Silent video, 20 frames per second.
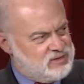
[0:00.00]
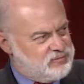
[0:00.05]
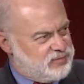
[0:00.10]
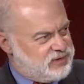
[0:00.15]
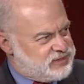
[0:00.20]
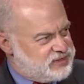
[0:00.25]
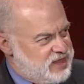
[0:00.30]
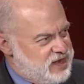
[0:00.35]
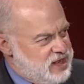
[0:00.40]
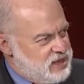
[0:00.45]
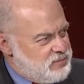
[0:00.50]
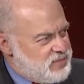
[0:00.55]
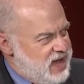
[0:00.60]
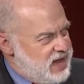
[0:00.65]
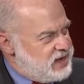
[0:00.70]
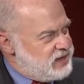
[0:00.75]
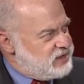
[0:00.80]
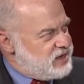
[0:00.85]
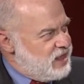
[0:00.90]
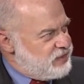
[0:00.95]
But then he
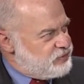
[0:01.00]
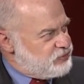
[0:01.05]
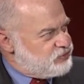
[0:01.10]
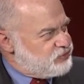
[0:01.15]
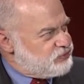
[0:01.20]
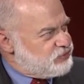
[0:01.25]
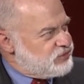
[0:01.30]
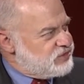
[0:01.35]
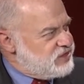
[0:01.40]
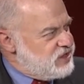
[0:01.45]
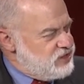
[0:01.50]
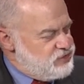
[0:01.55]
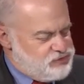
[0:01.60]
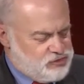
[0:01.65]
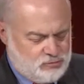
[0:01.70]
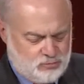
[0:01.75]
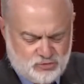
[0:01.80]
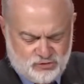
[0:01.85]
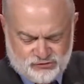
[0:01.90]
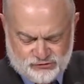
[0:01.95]
made another
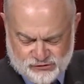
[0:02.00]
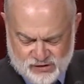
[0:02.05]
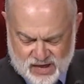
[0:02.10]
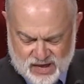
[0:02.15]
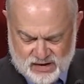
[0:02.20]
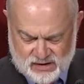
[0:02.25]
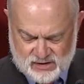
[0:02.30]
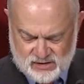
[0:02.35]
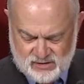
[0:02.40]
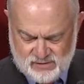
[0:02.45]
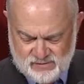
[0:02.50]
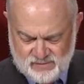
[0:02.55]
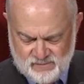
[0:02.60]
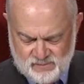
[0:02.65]
strategic mistake.